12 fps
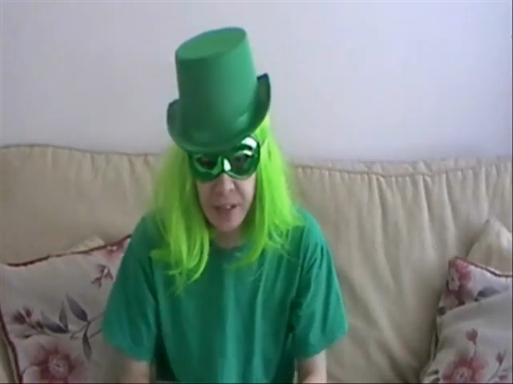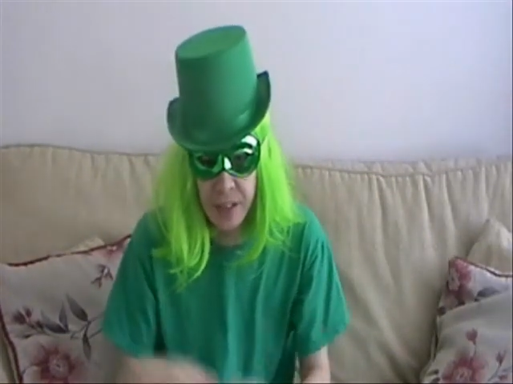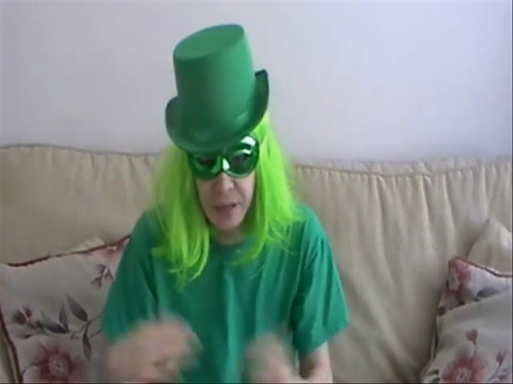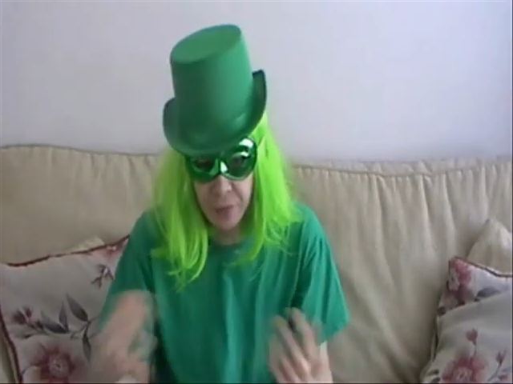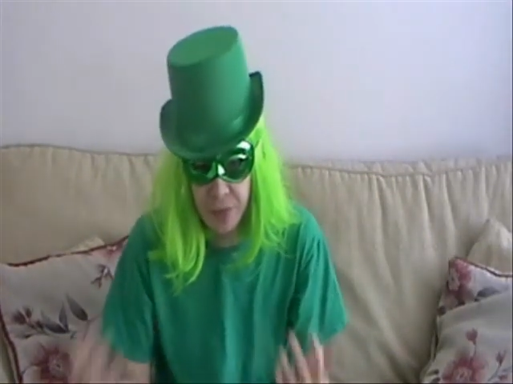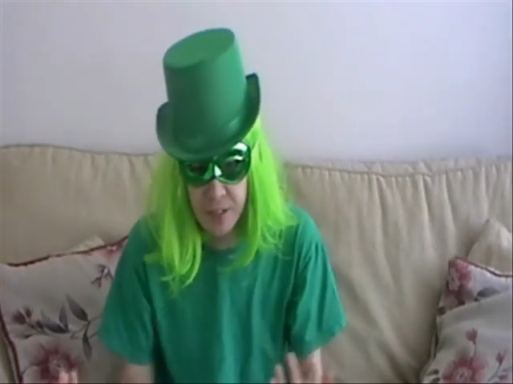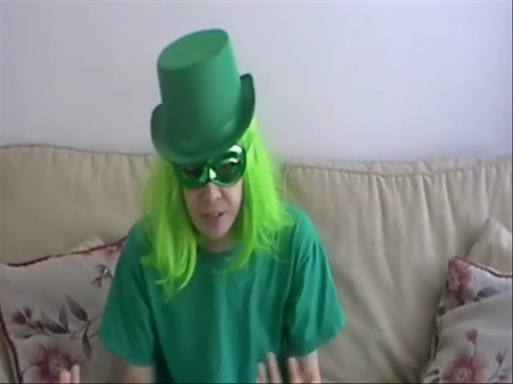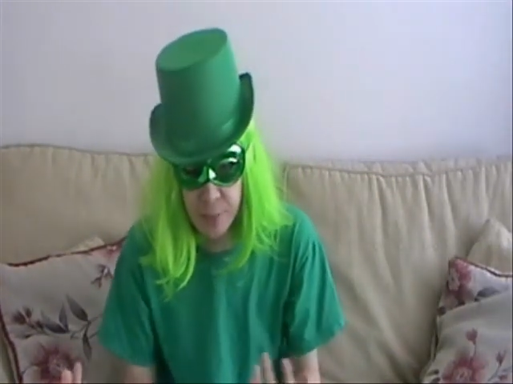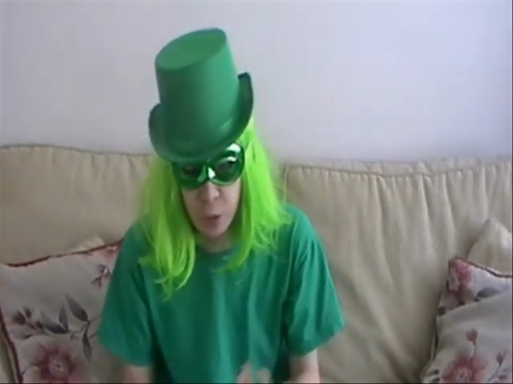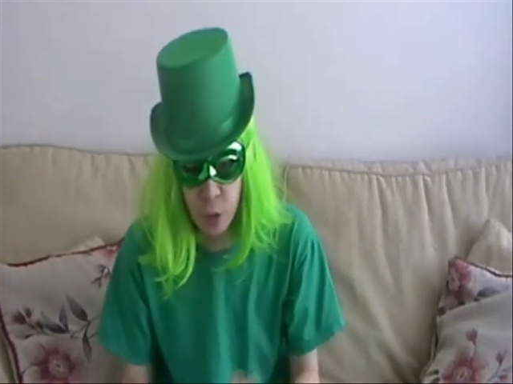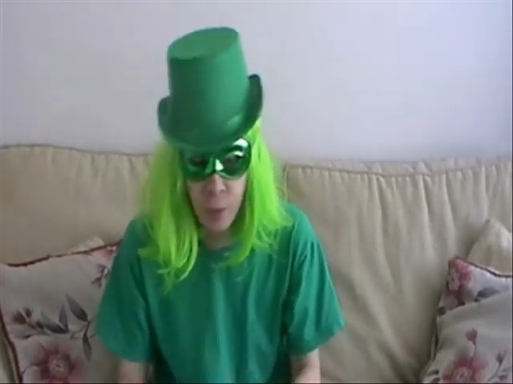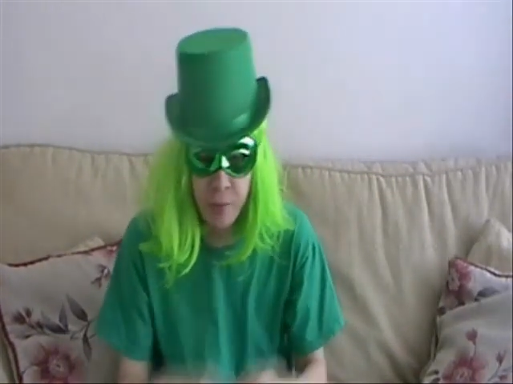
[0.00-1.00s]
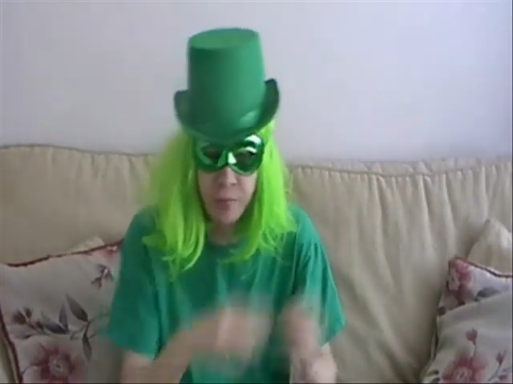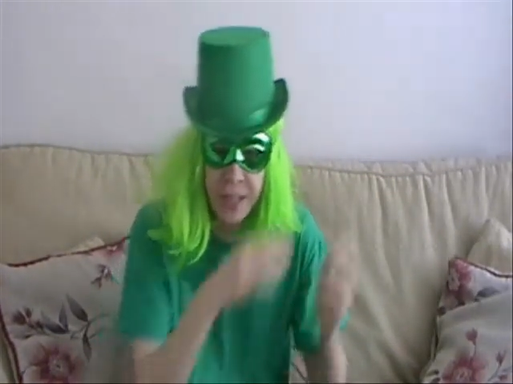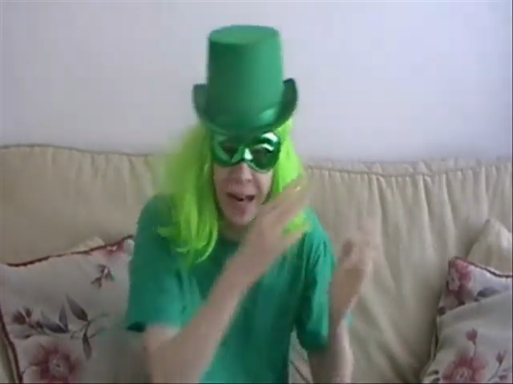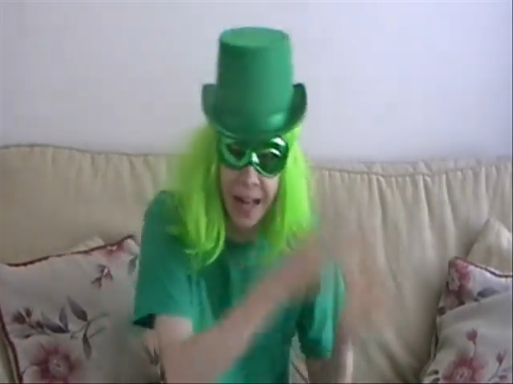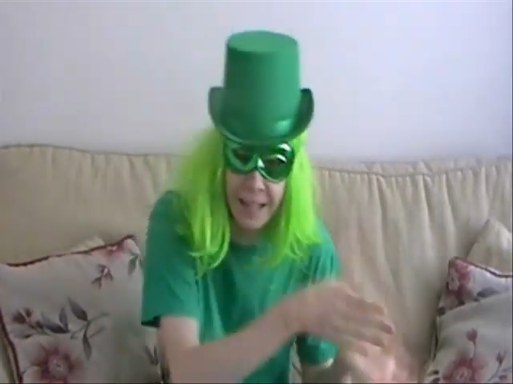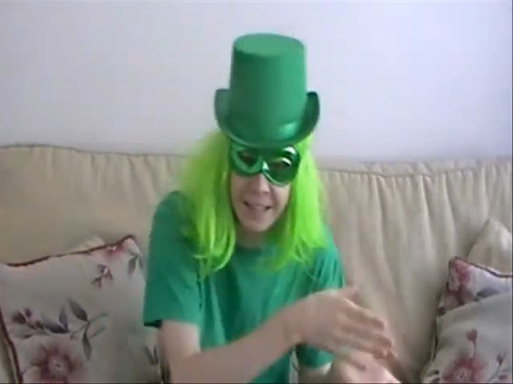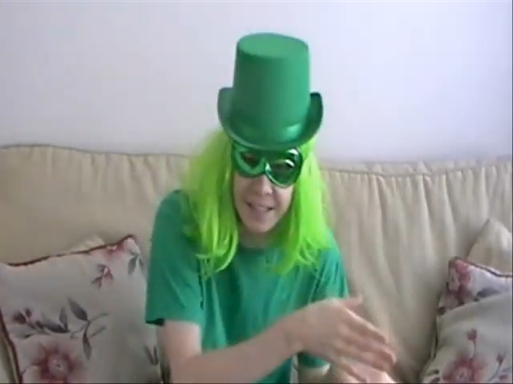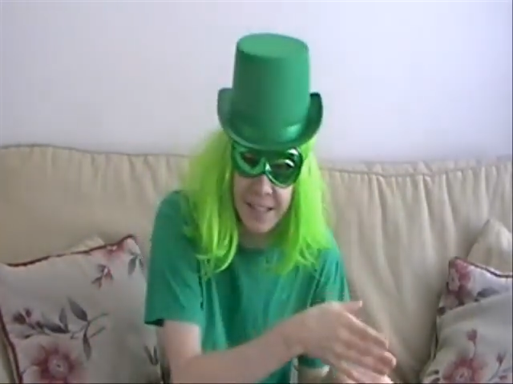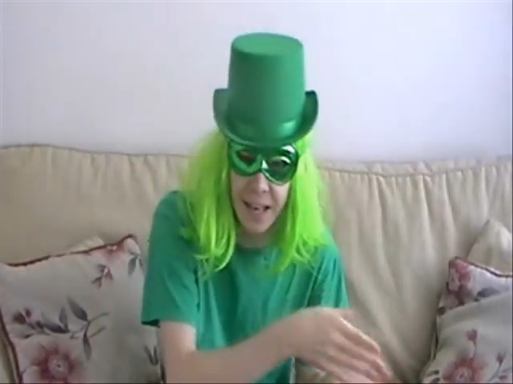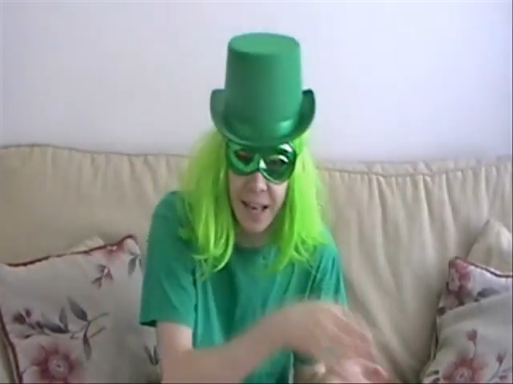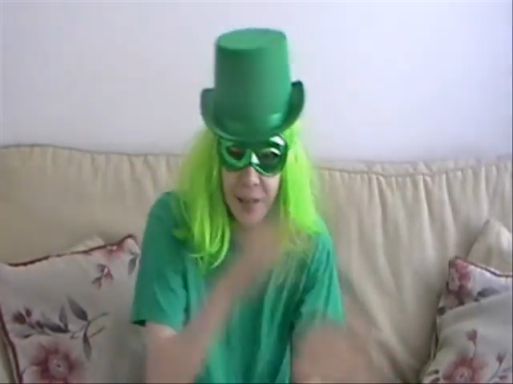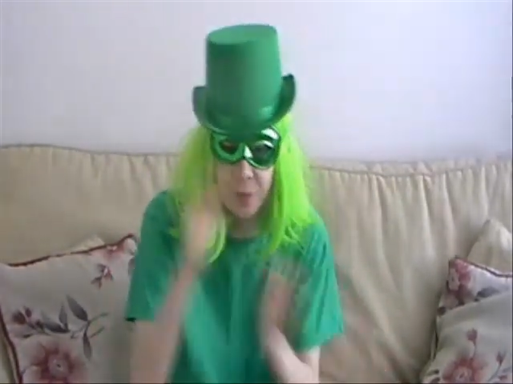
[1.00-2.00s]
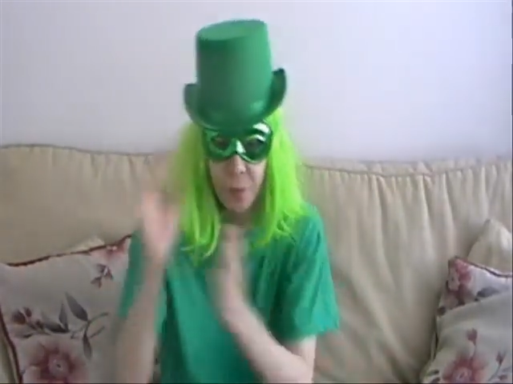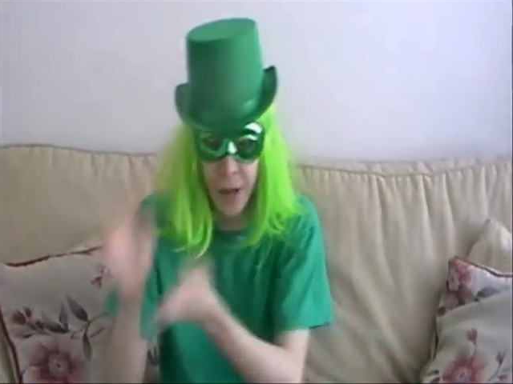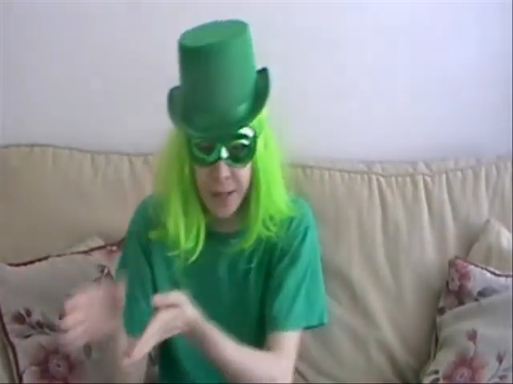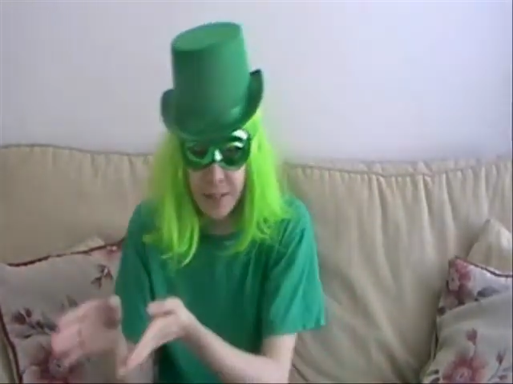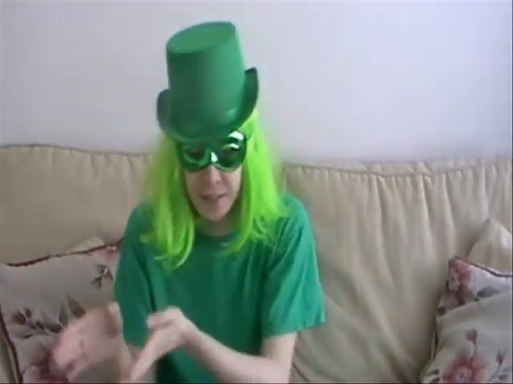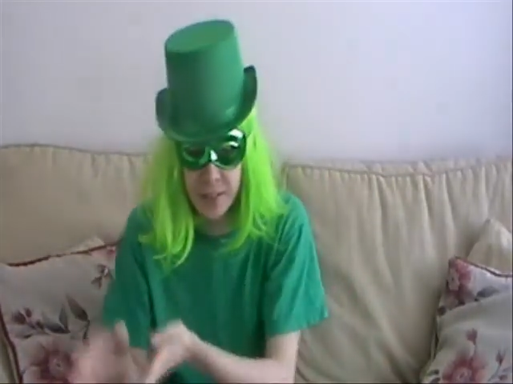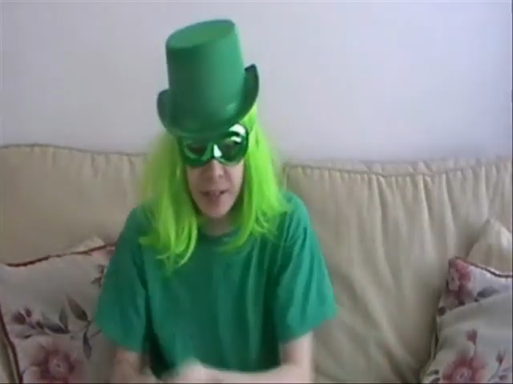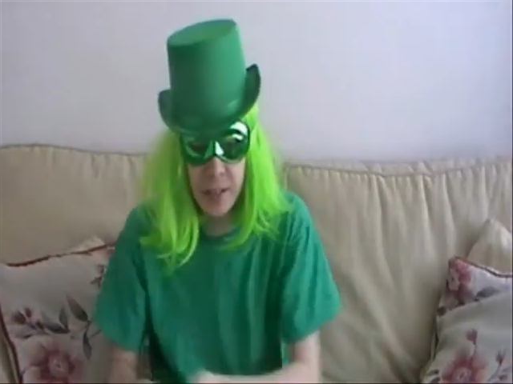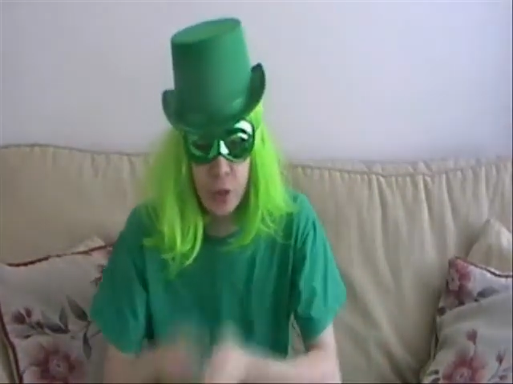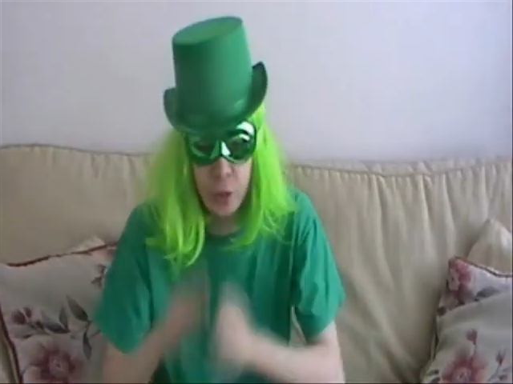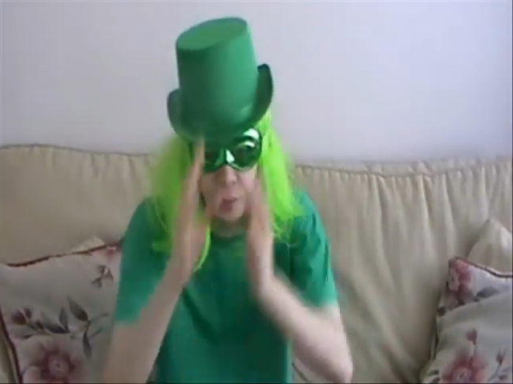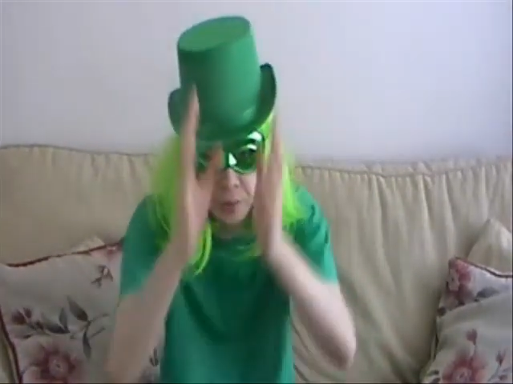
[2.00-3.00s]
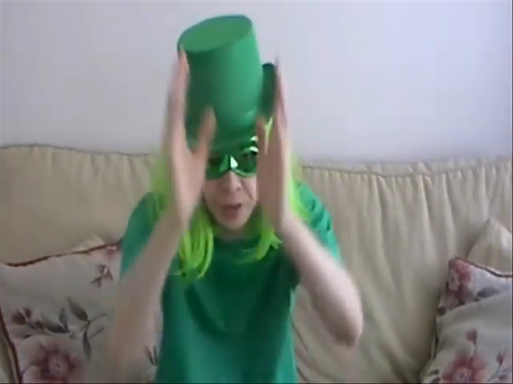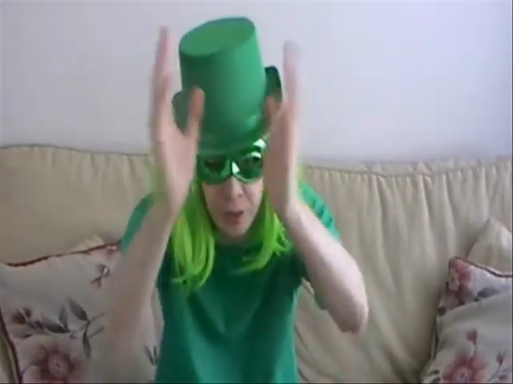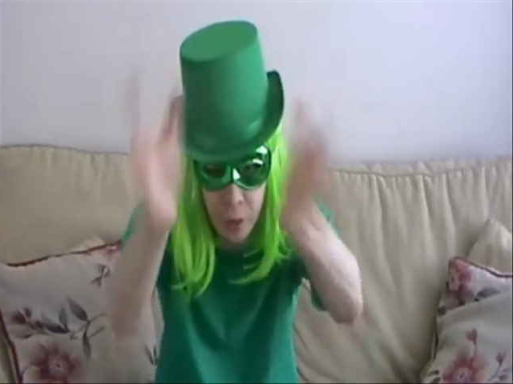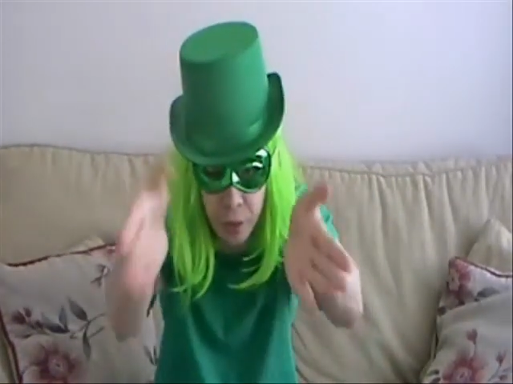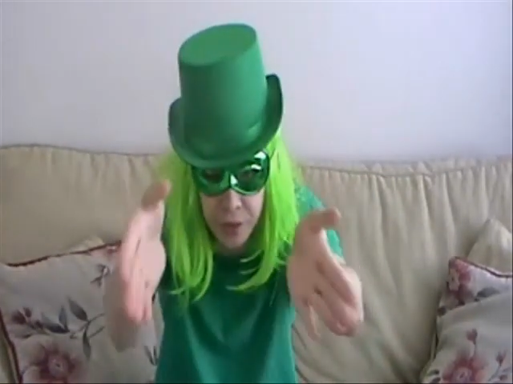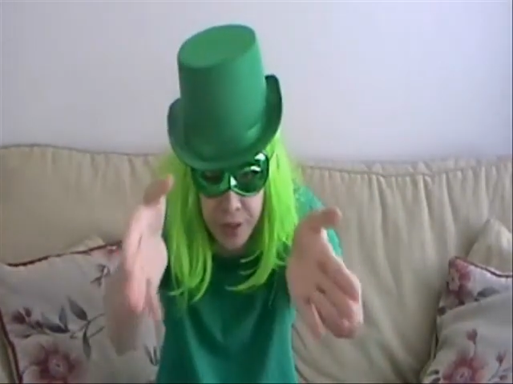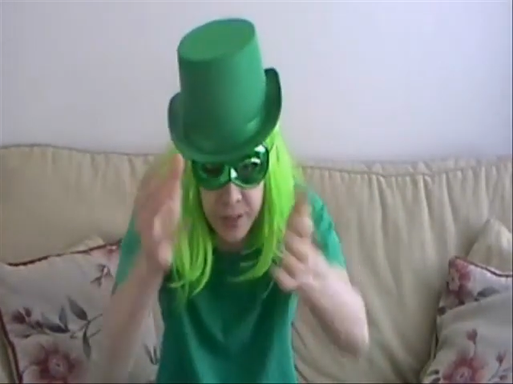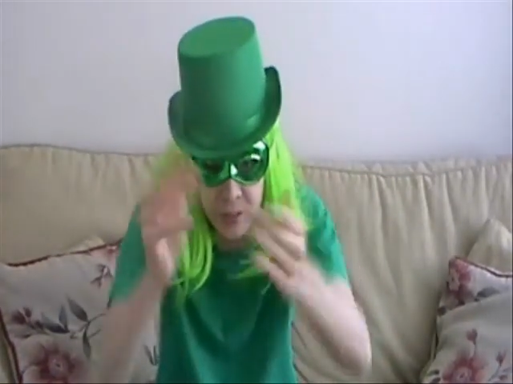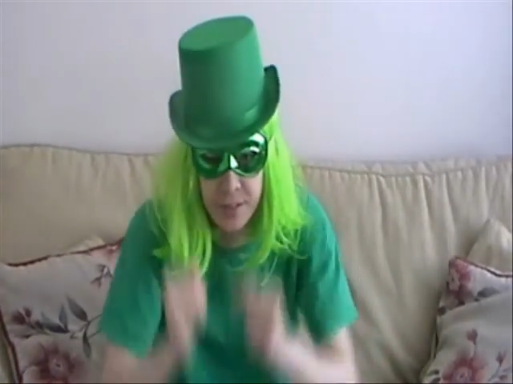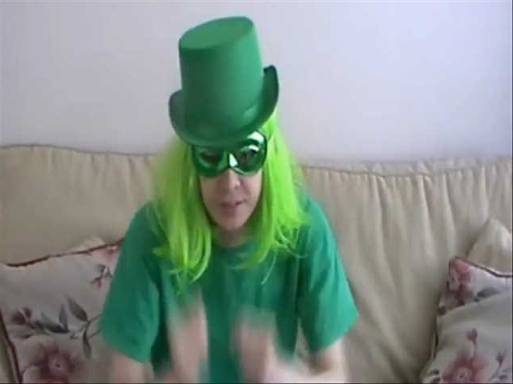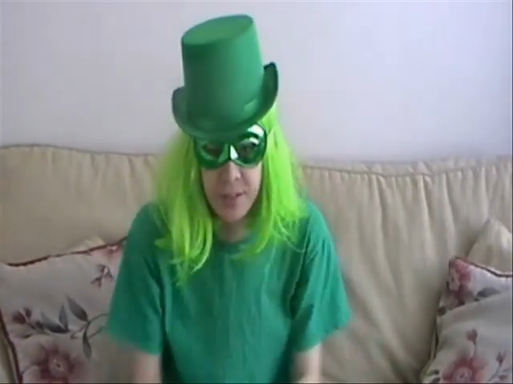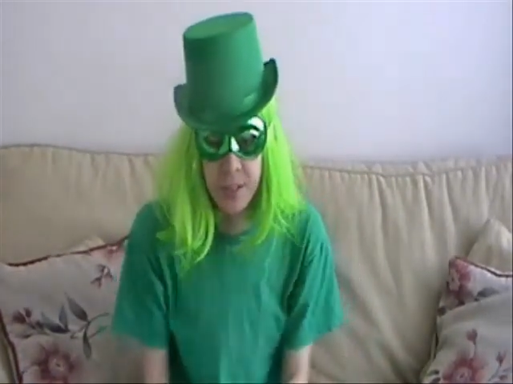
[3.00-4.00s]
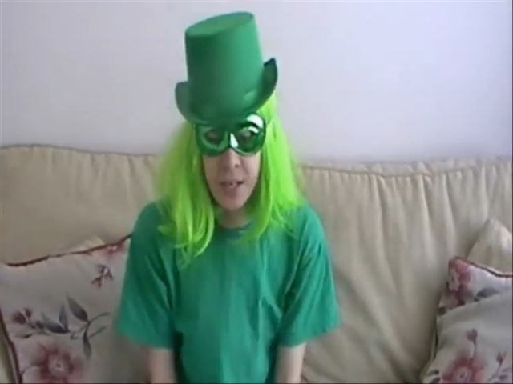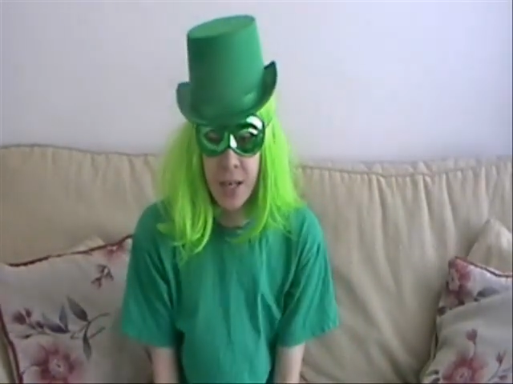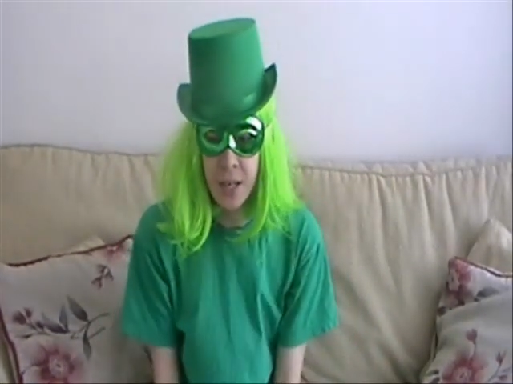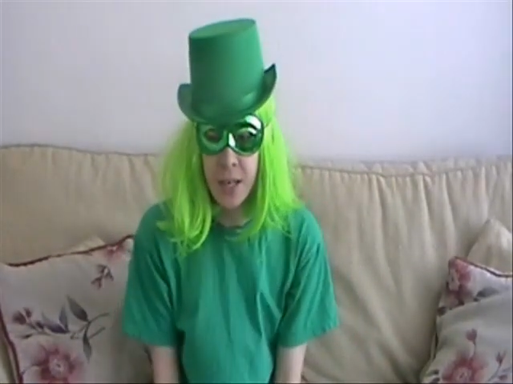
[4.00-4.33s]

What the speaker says: the differences between reality and fantasy to the audience.